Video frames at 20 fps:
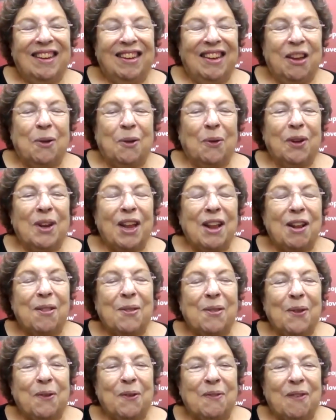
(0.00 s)
the
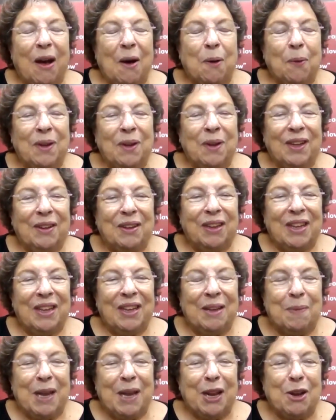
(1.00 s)
audience of our
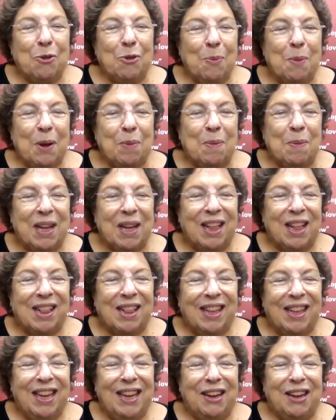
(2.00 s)
management
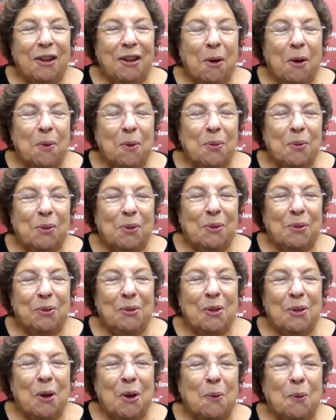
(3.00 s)
magazine
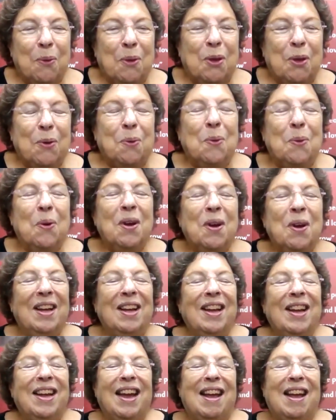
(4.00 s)
know you
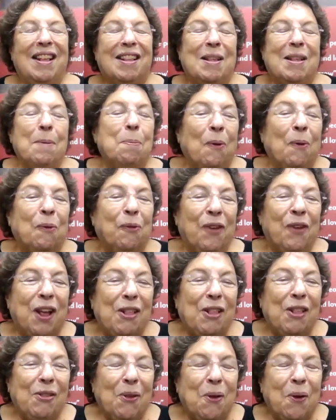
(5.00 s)
as a
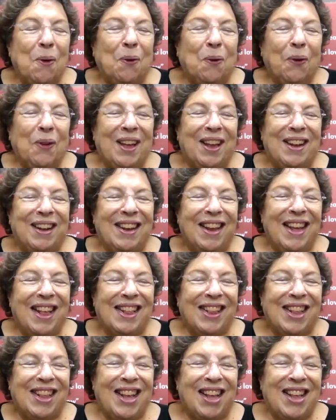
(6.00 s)
professor and
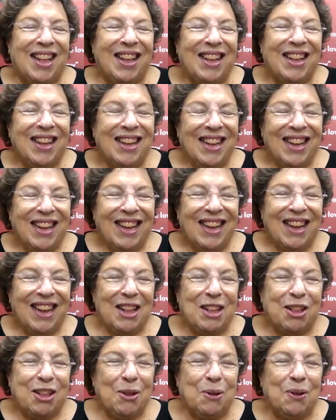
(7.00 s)
as
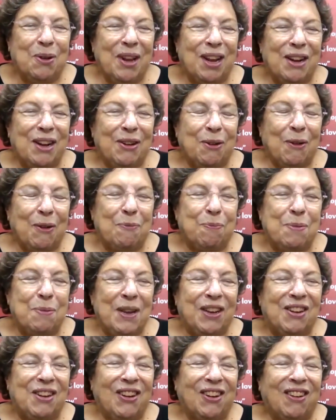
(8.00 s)
a student of
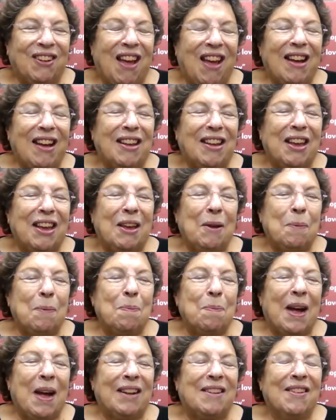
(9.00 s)
Peter Drucker,
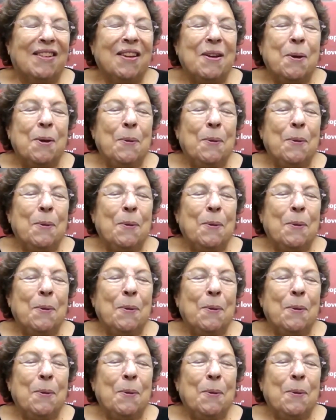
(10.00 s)
but